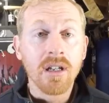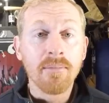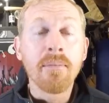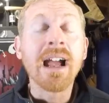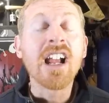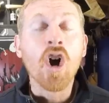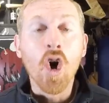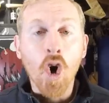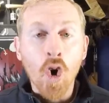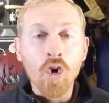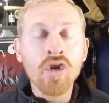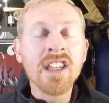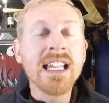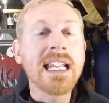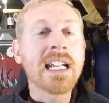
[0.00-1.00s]
My
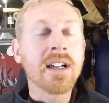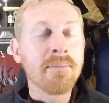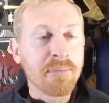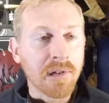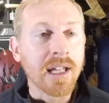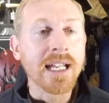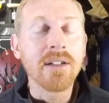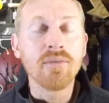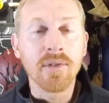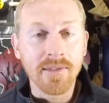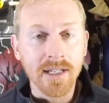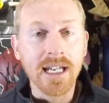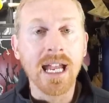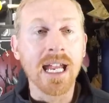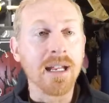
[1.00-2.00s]
only complaint with
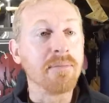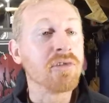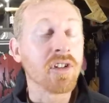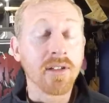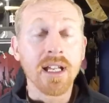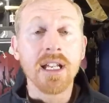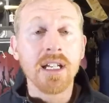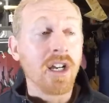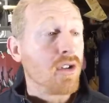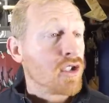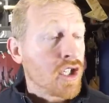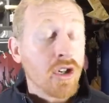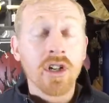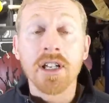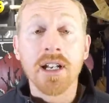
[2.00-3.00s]
the game. So there you go.
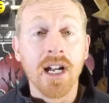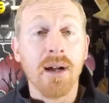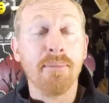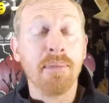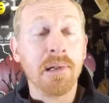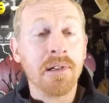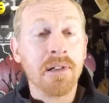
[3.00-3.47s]
Chalk it up.